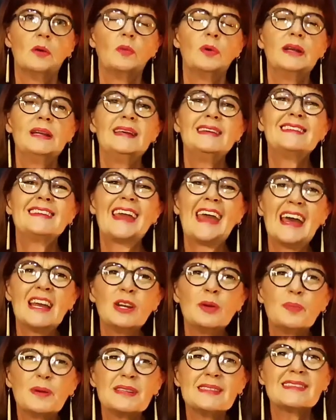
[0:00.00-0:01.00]
We need
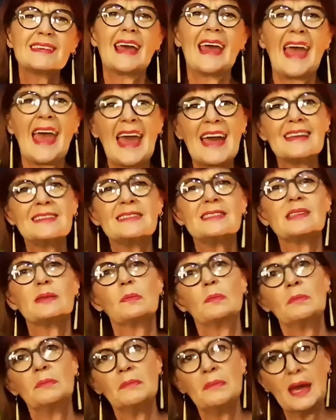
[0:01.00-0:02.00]
cannabis as
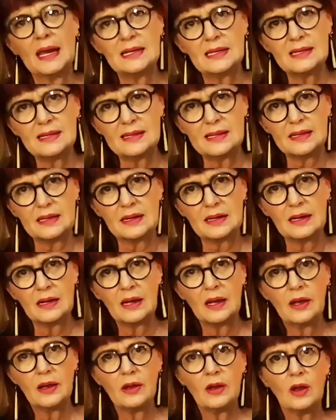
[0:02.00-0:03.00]
medicine
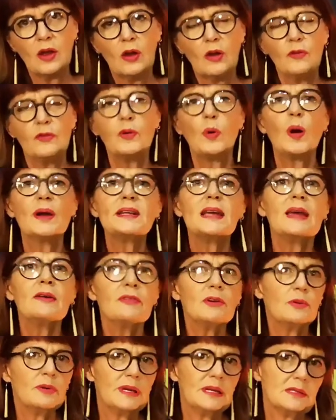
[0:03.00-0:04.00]
for
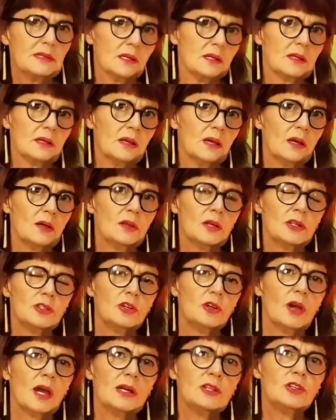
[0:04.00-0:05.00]
whatever reason
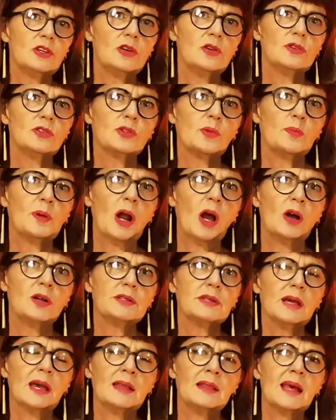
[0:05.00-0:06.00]
that you're going to use the
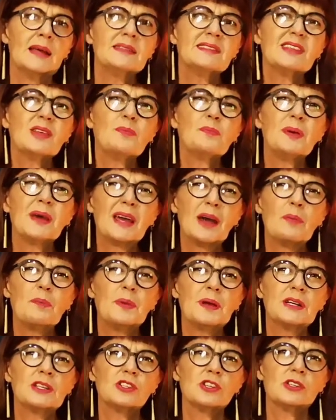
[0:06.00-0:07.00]
plant. And that's the bigger
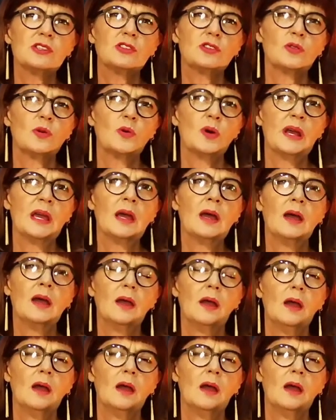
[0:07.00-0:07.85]
picture story.